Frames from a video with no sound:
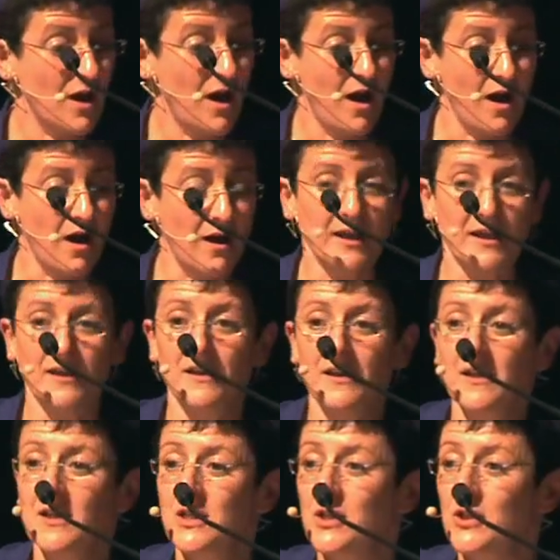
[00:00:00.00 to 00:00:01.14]
high
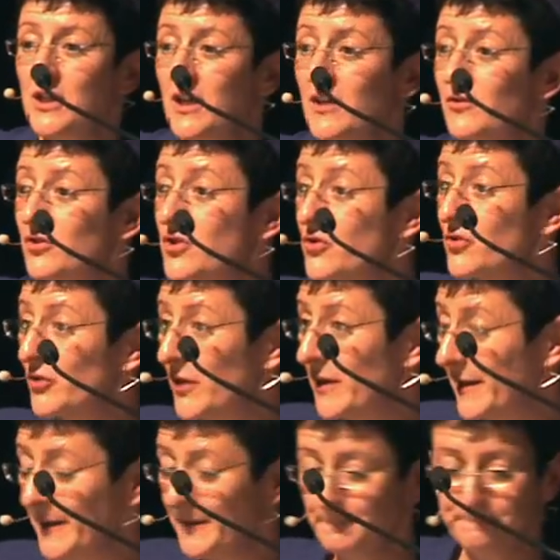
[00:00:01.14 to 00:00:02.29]
to get the
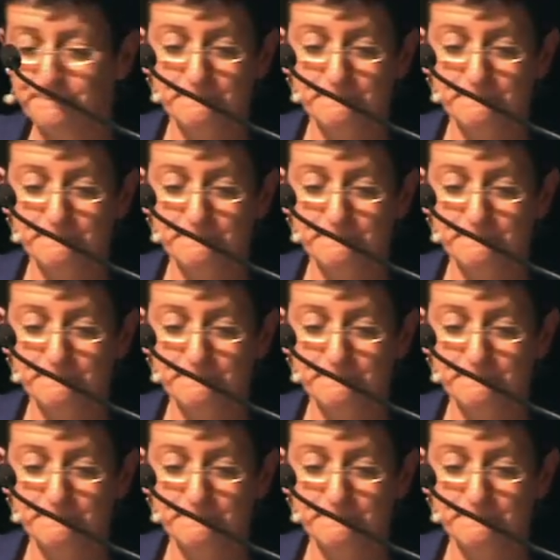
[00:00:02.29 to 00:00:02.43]
Torah,